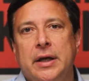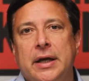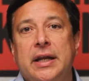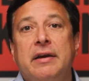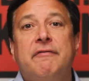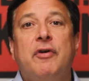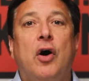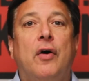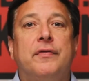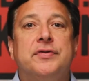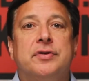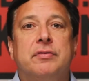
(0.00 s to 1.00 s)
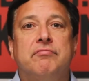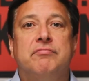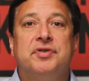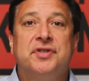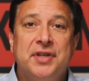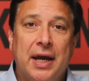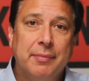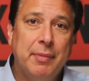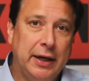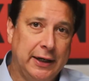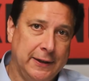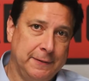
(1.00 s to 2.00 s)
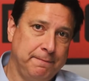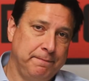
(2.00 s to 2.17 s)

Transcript: It involves segmenting